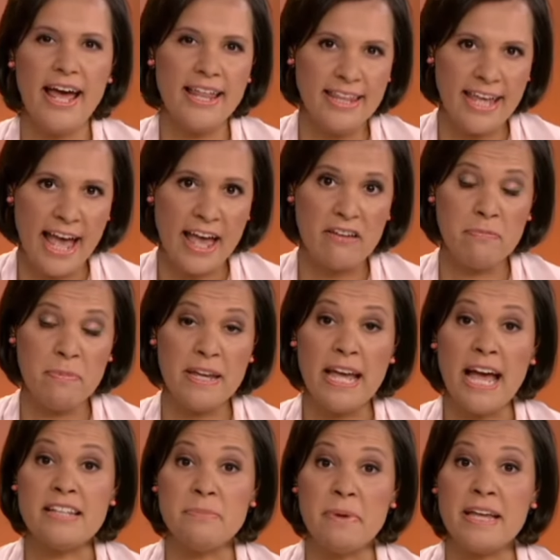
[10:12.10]
And the AFP
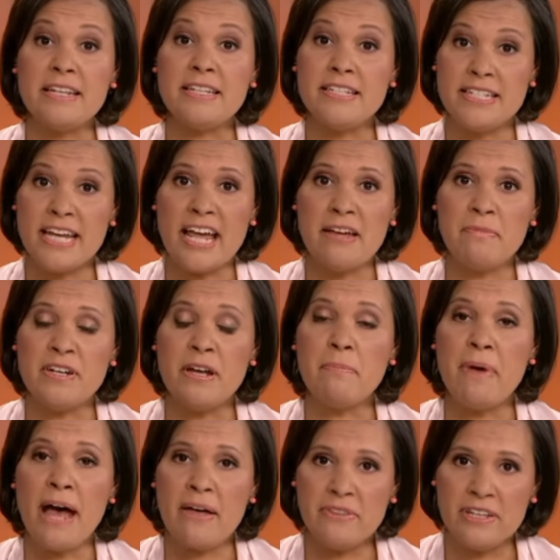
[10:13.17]
has made a statement
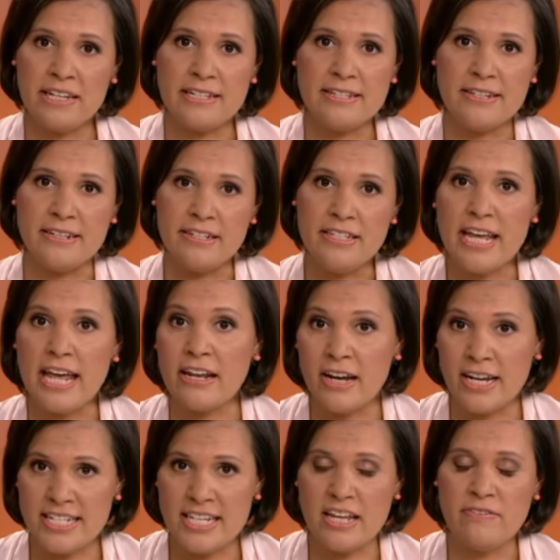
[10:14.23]
about the incident to
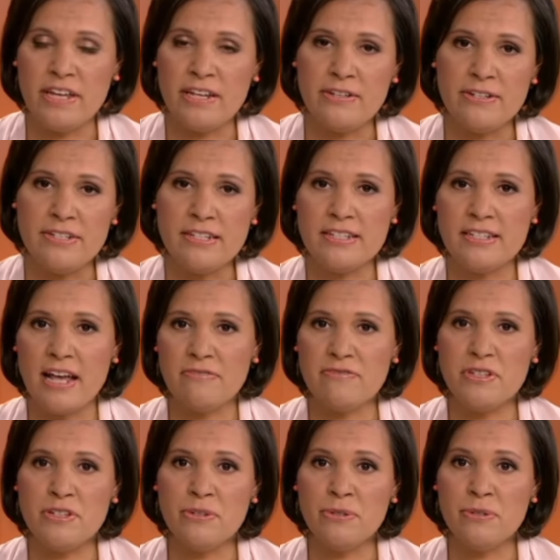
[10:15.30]
NITV News this
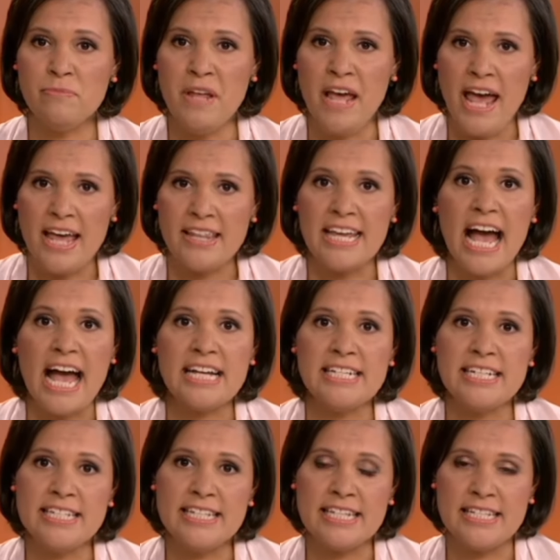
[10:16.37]
afternoon. The
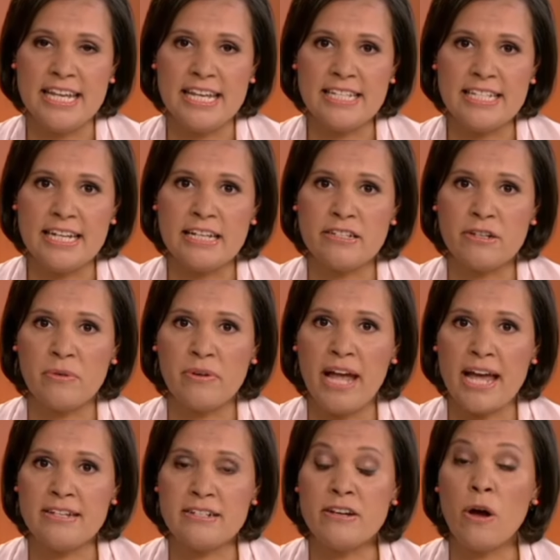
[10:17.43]
agency says it has
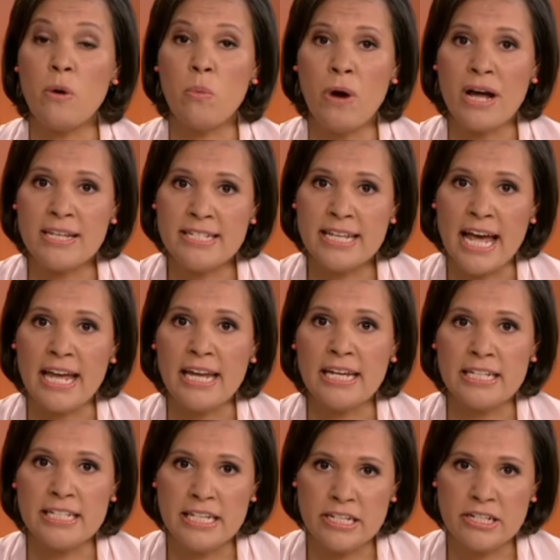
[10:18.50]
created a
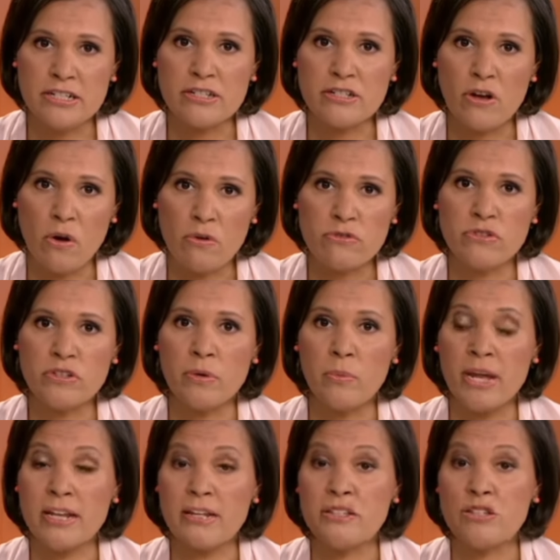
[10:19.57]
one-day Indigenous cultural
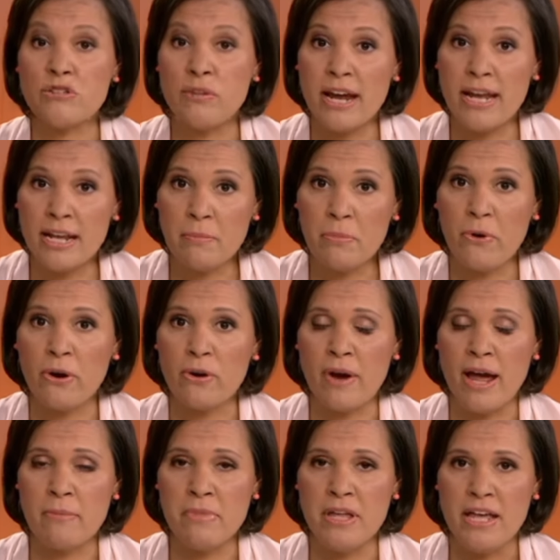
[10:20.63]
awareness training
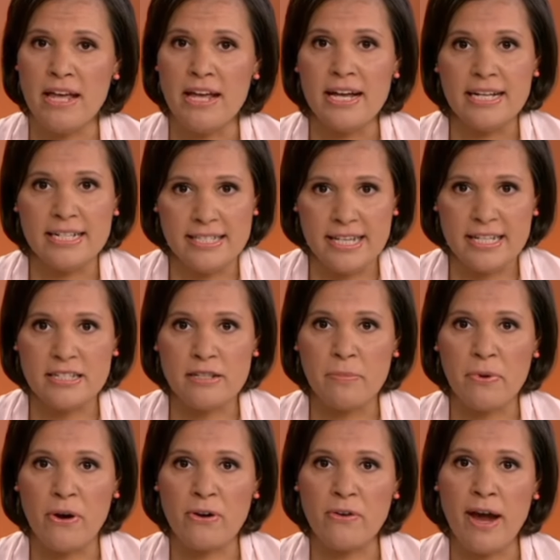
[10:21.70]
program. It says the
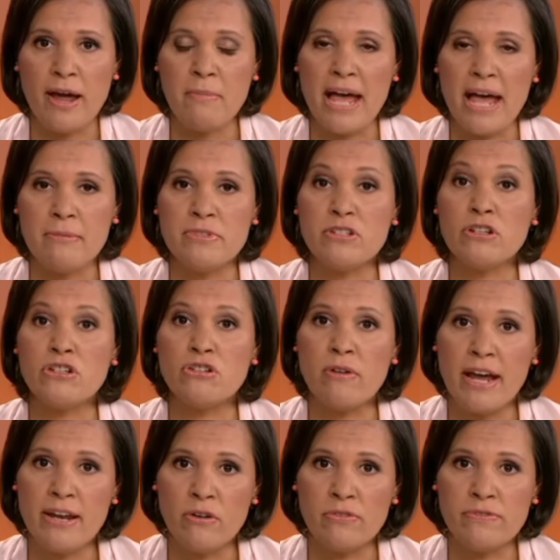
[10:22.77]
program aims to
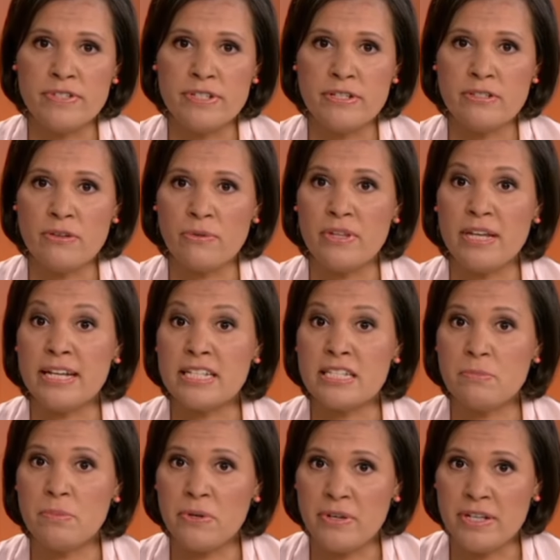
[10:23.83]
train officers on the
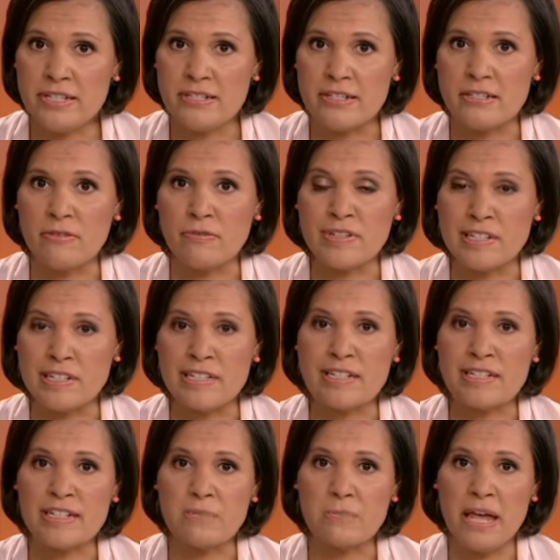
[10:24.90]
experiences of
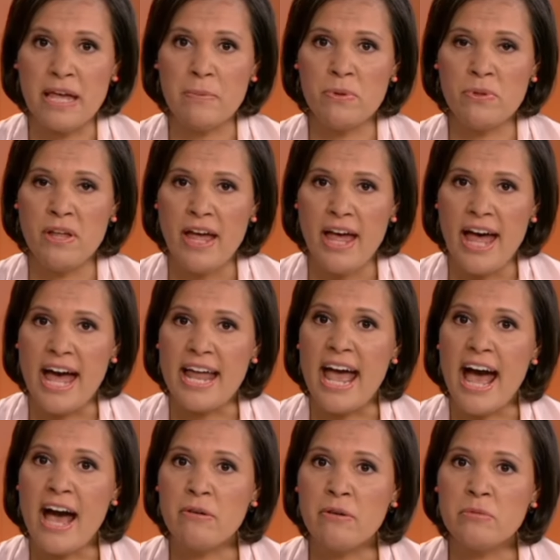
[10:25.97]
Indigenous people and
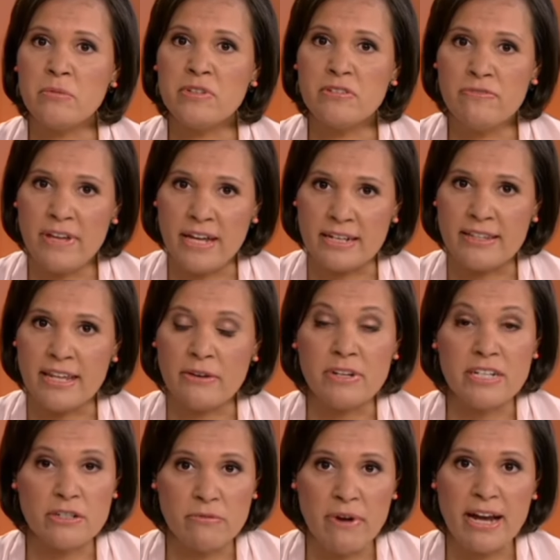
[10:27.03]
how it will affect
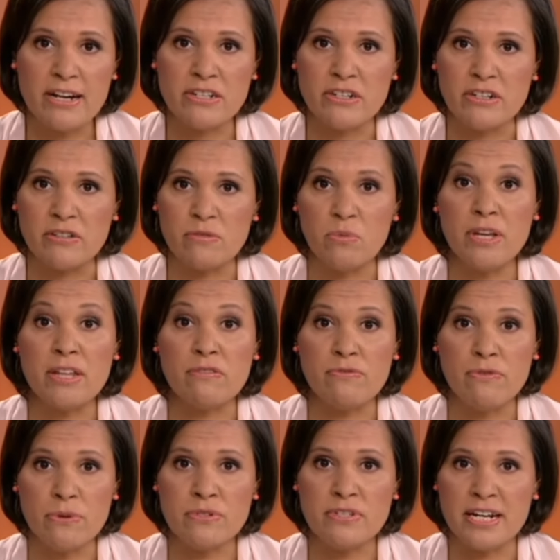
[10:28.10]
their interaction with
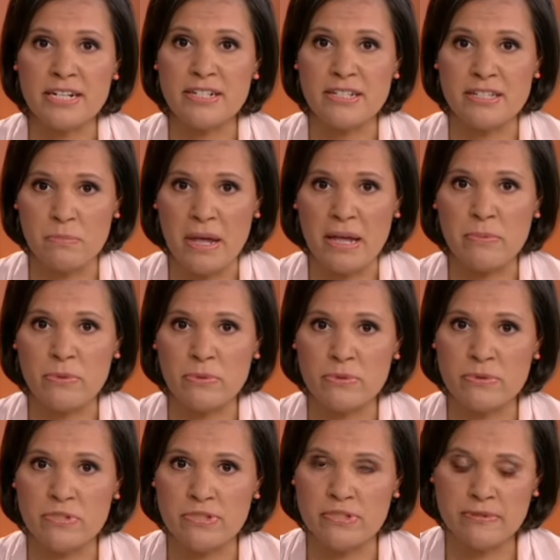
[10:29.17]
First Nations
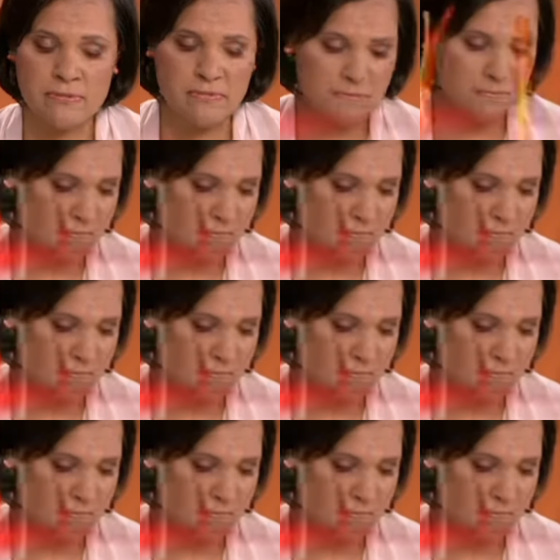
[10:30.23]
peoples.